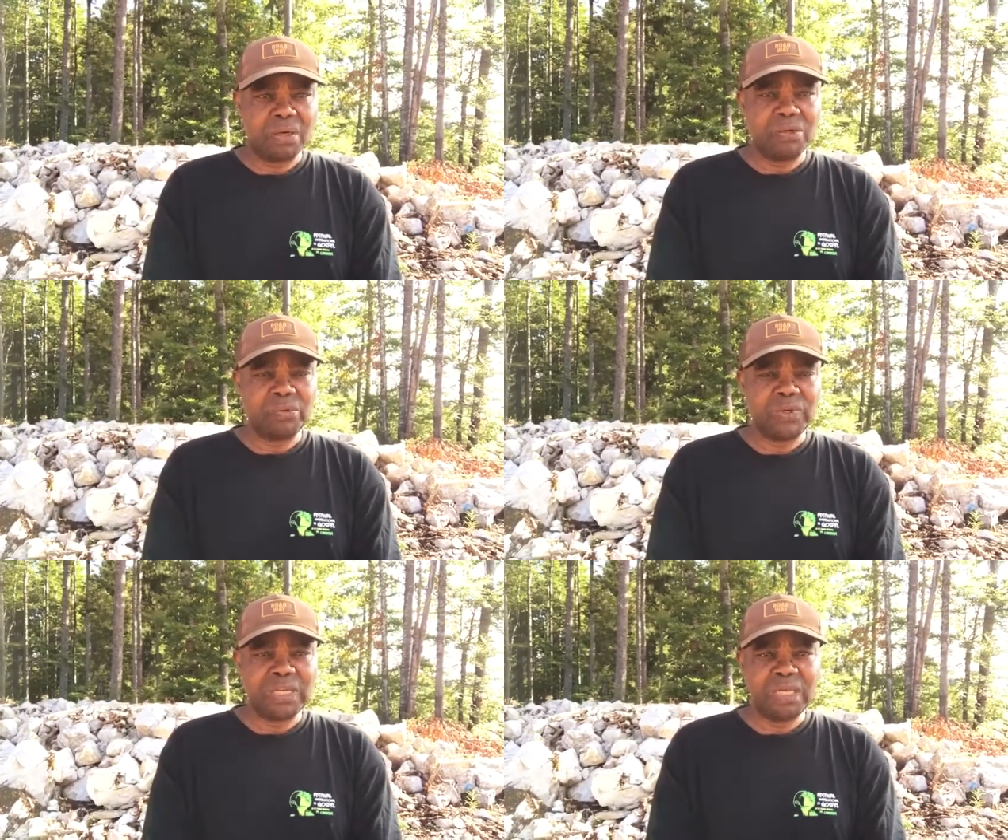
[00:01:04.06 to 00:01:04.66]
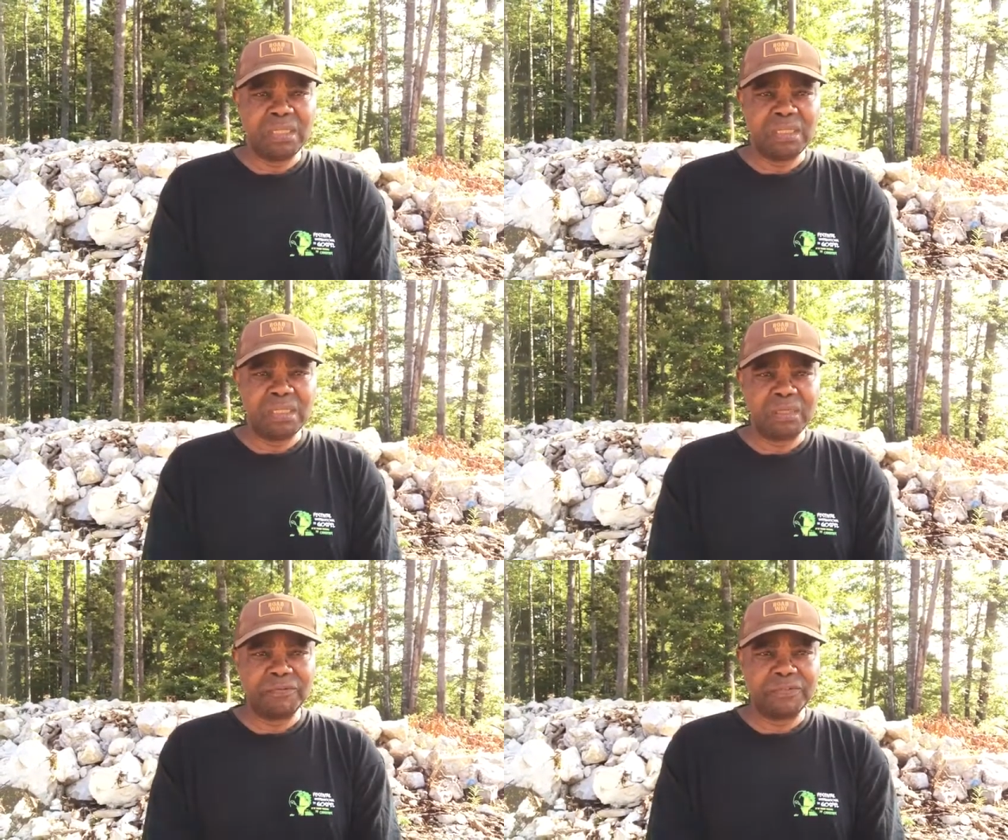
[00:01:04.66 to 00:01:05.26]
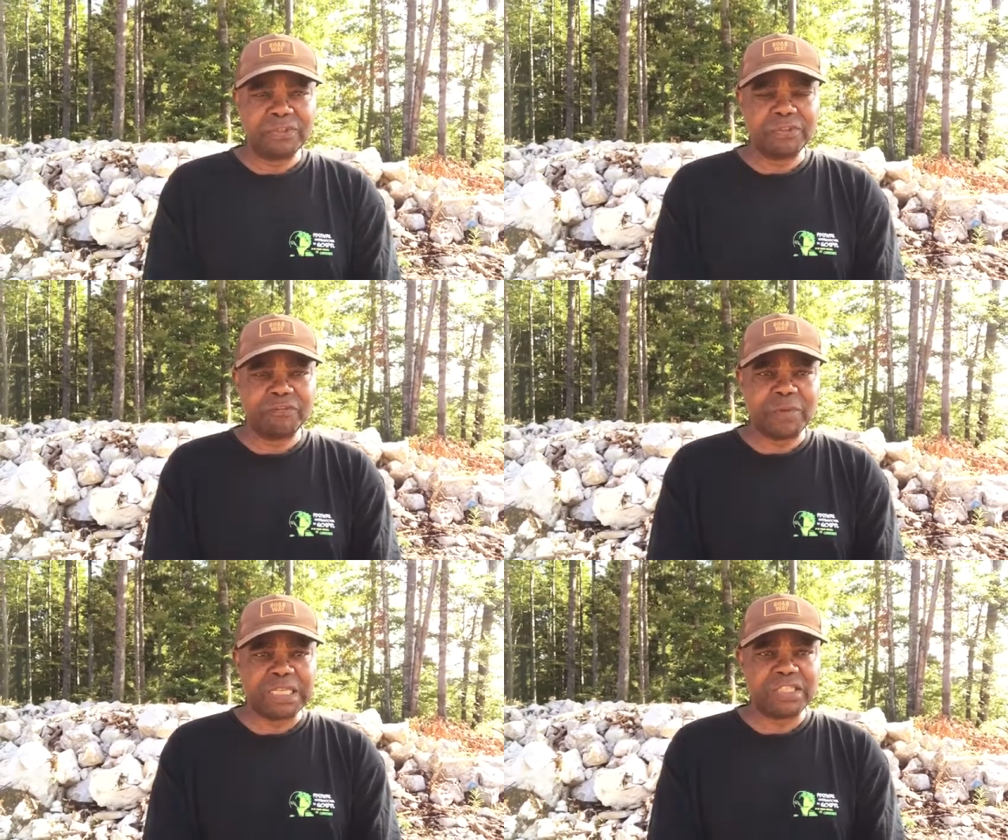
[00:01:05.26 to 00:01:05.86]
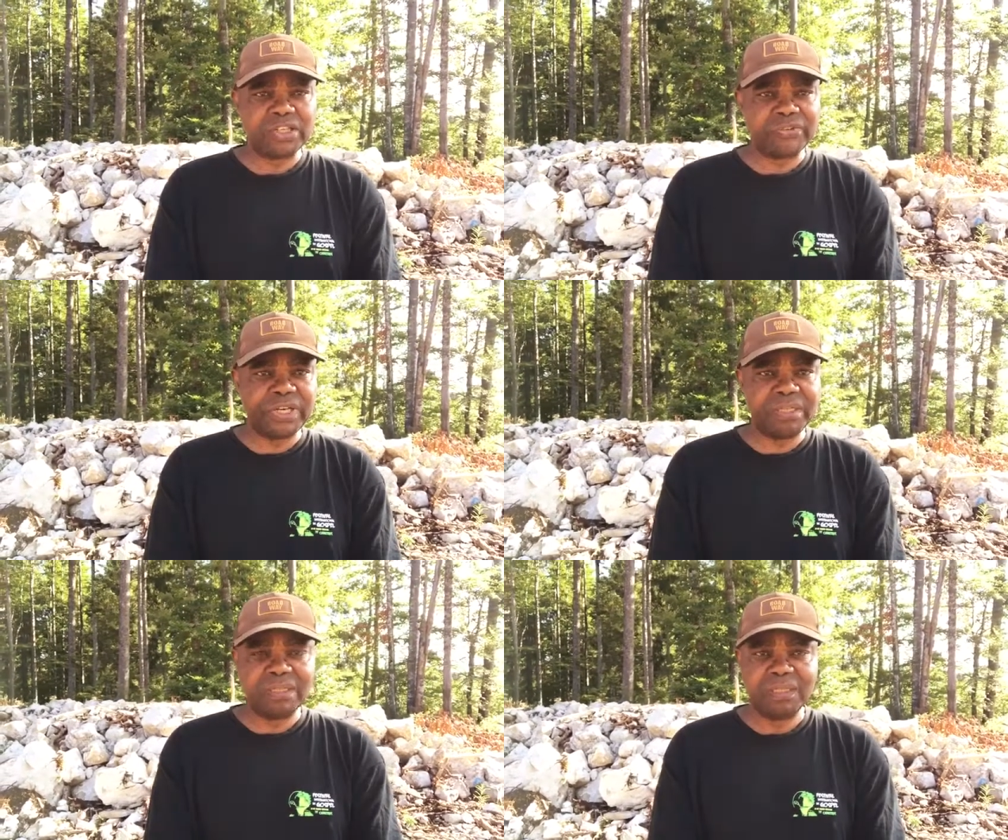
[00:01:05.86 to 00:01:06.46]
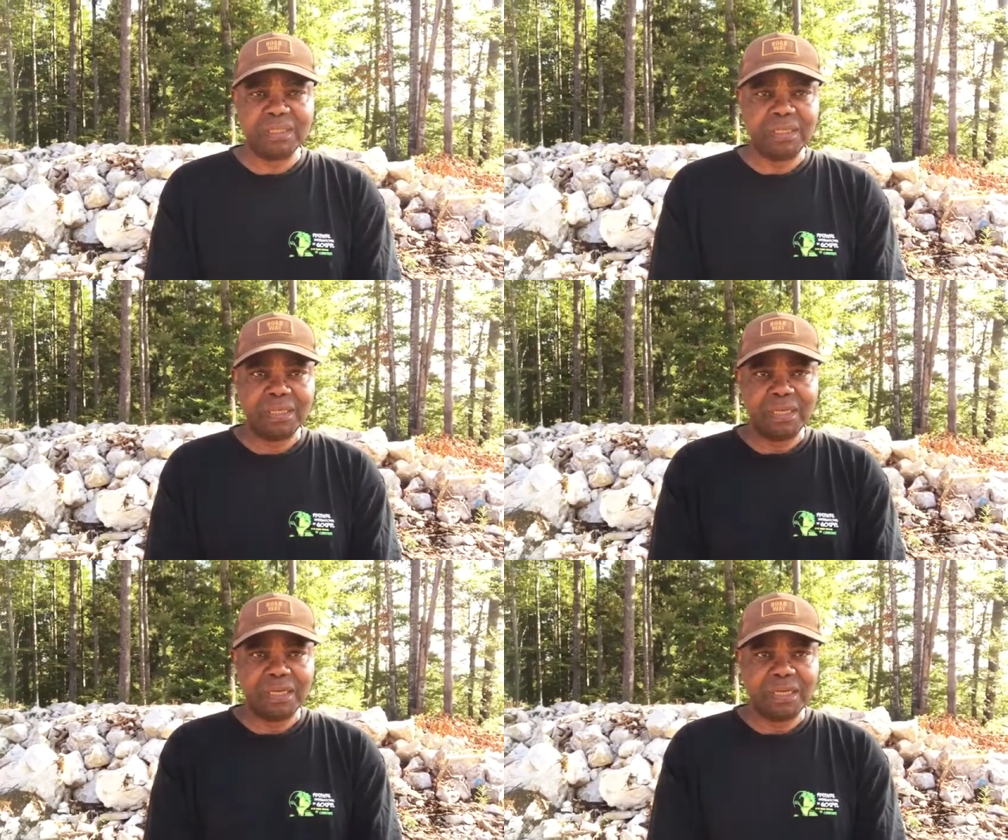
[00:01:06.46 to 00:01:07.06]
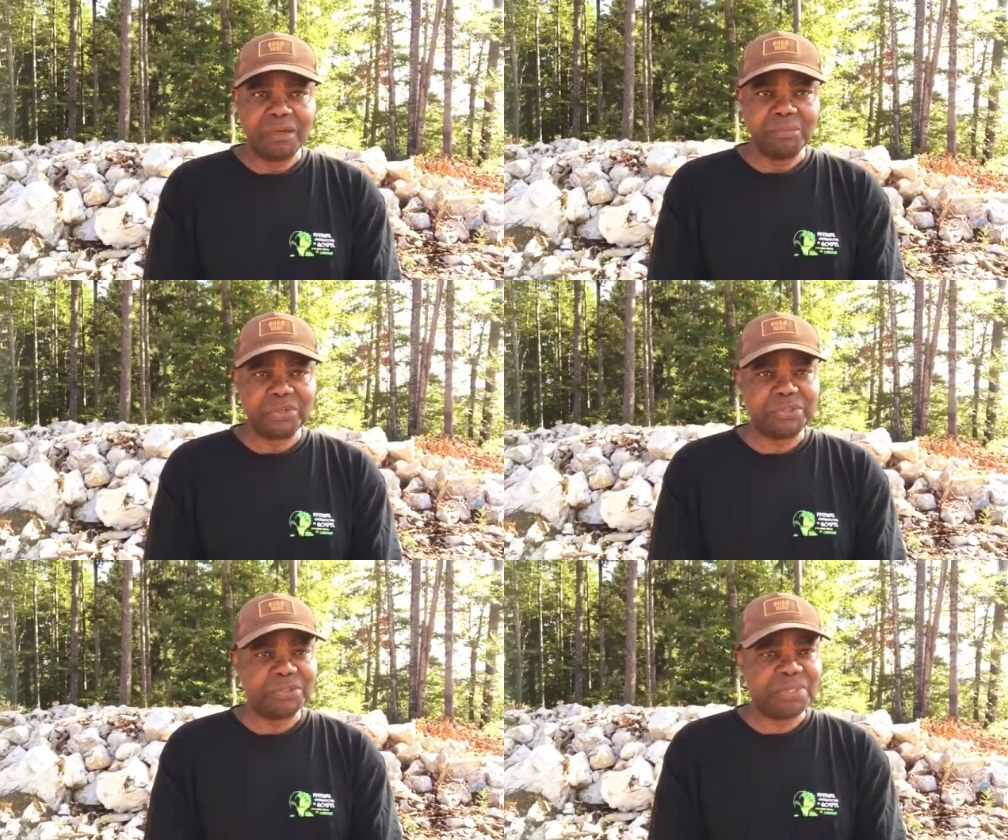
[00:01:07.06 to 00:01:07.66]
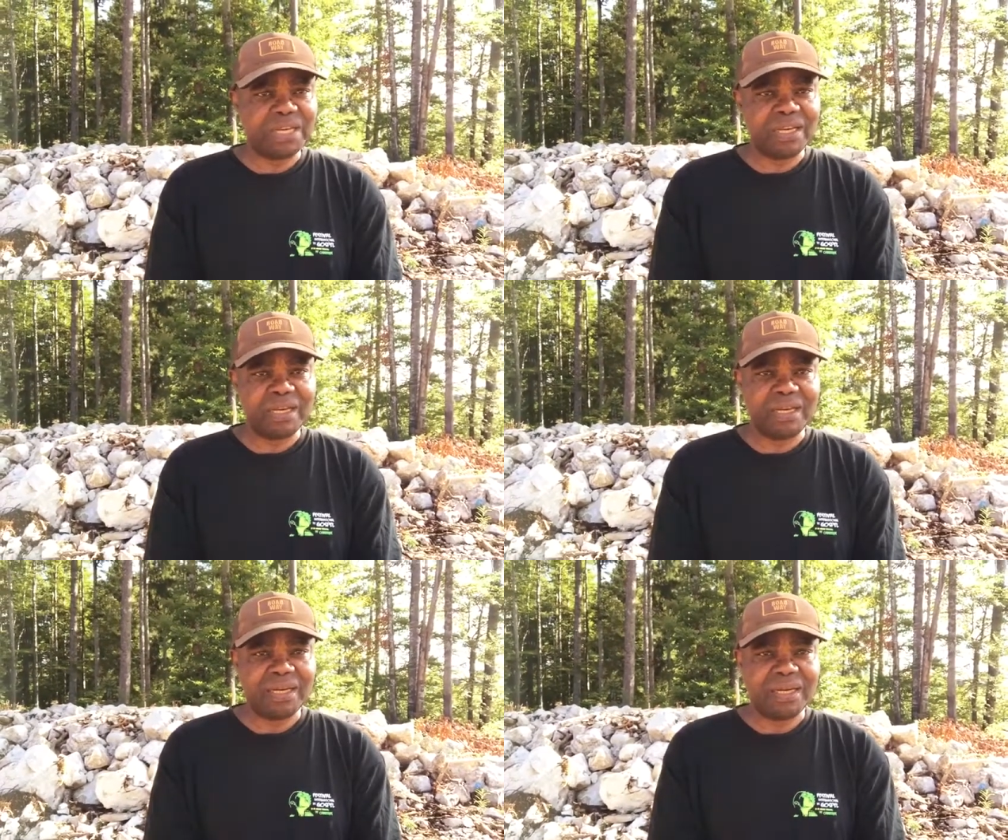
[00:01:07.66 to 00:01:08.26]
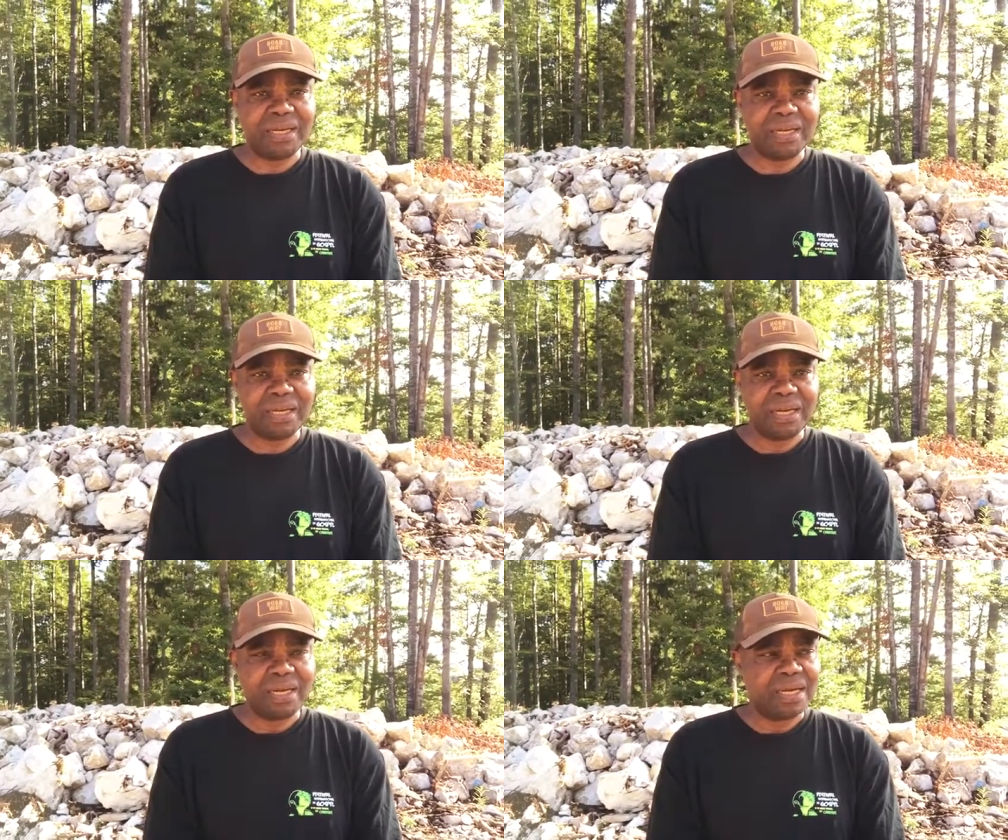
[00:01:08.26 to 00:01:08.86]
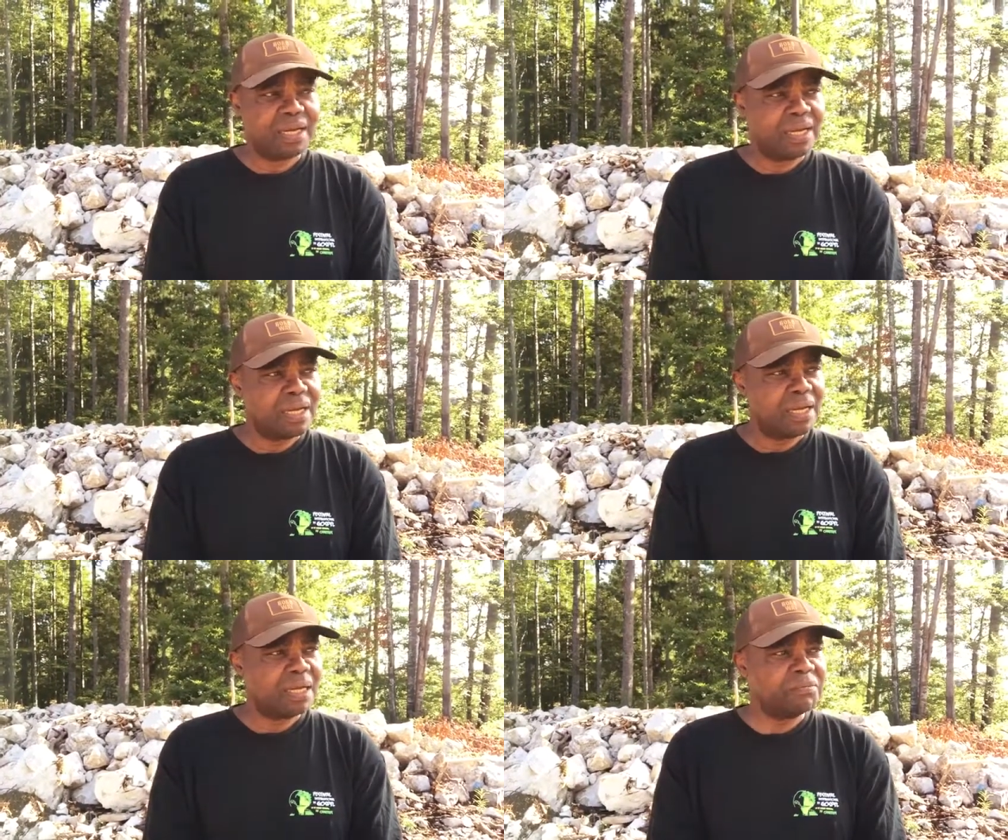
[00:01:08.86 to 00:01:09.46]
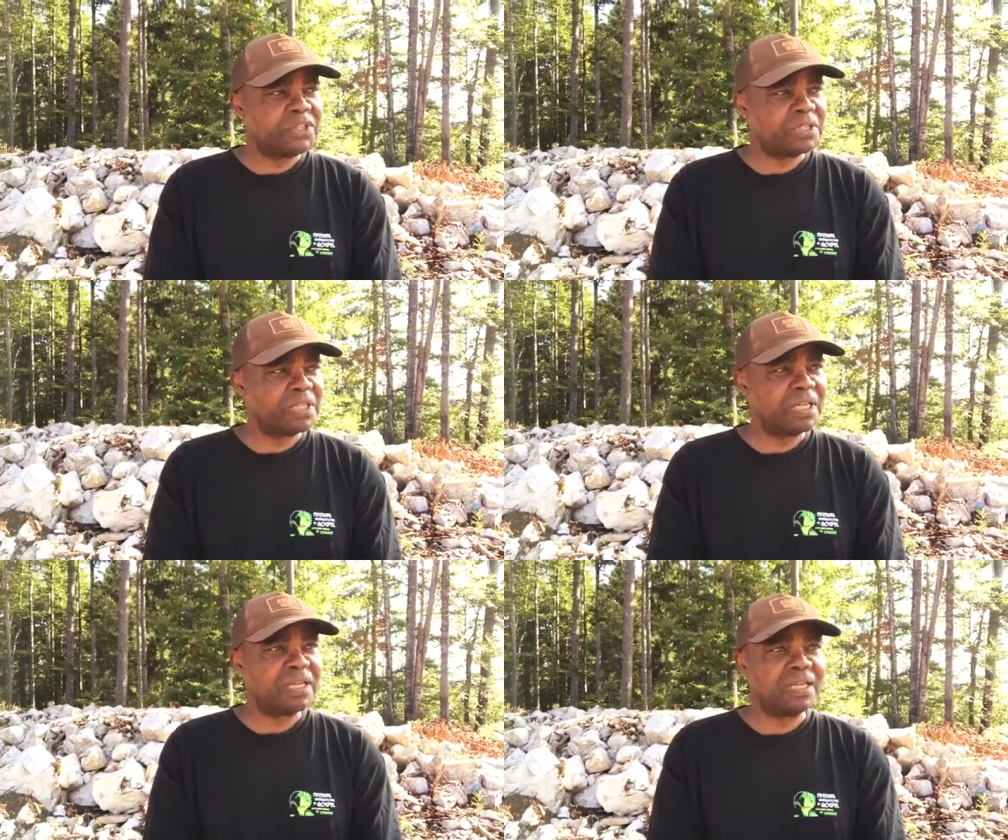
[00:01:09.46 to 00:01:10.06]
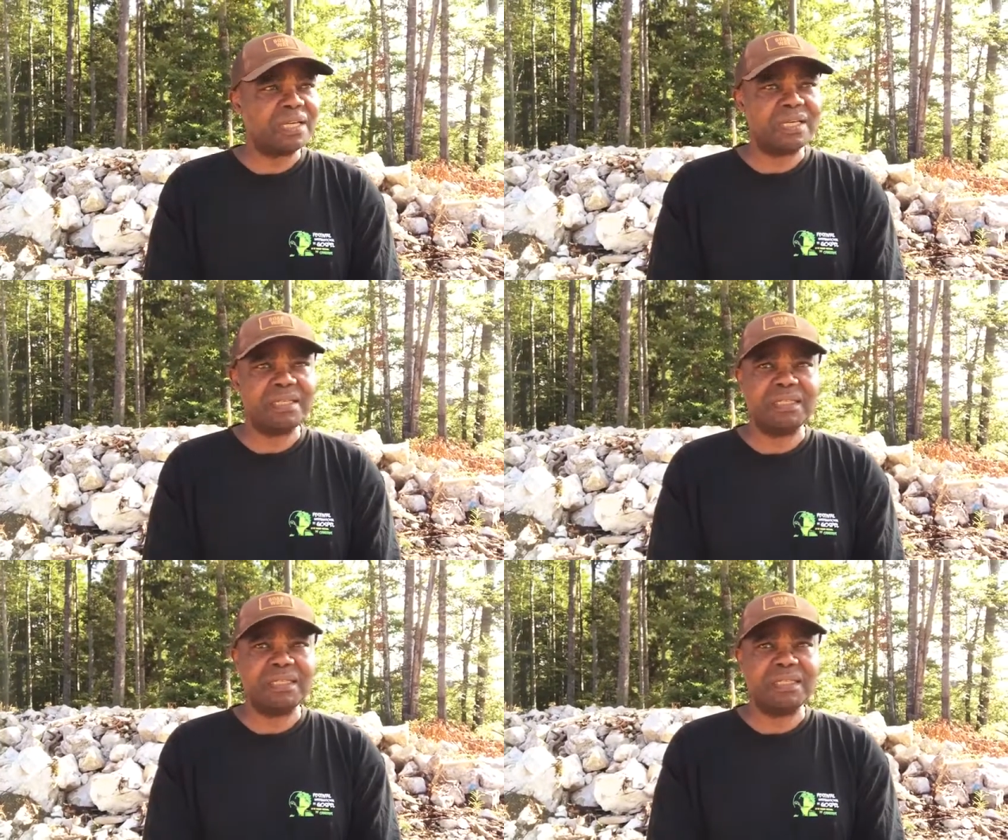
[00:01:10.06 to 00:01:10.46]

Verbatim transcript: always in front of my screen, but today I'm just here,